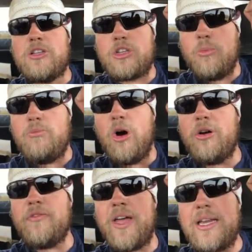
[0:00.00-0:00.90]
So
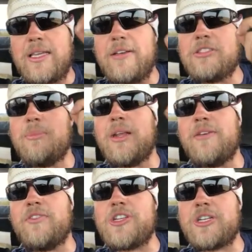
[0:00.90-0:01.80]
motivate, give somebody a
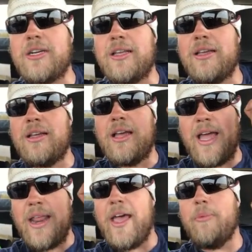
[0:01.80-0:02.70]
vision,
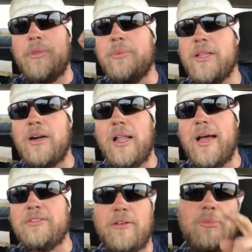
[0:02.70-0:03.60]
and help them in their
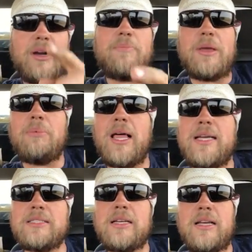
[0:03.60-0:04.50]
lives. Everybody be
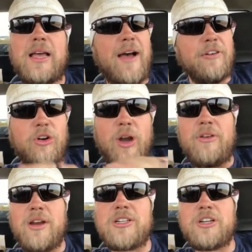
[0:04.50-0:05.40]
blessed. Have a great
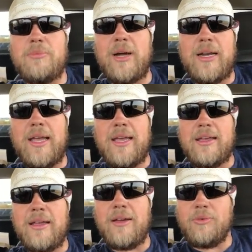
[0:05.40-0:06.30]
rest of your Monday,
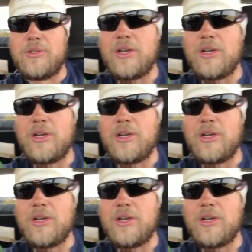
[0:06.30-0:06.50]
and we'll